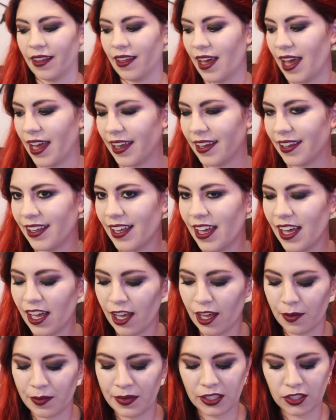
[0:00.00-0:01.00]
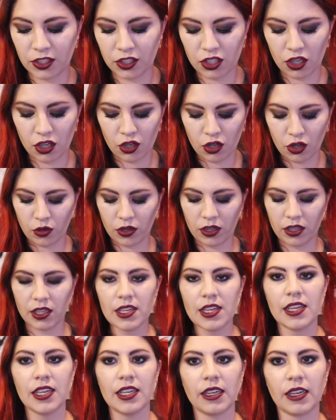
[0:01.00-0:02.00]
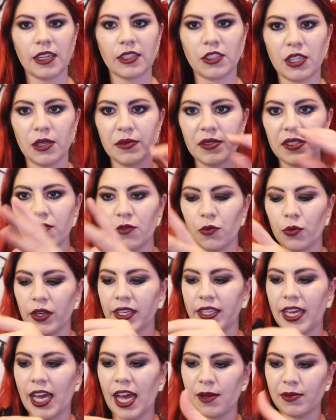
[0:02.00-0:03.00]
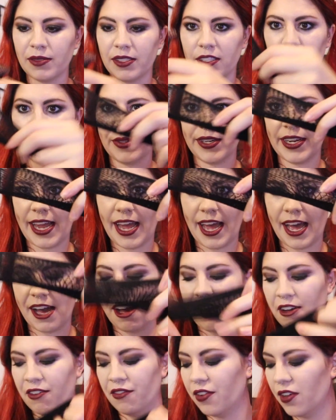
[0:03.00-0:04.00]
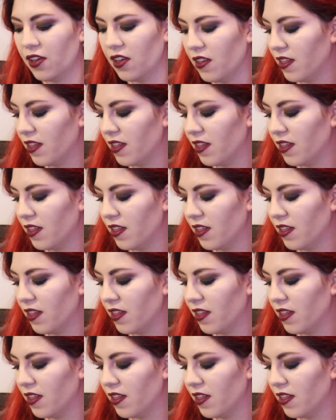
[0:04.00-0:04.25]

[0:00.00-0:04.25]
hi. So in terms of wig caps, this is what I have.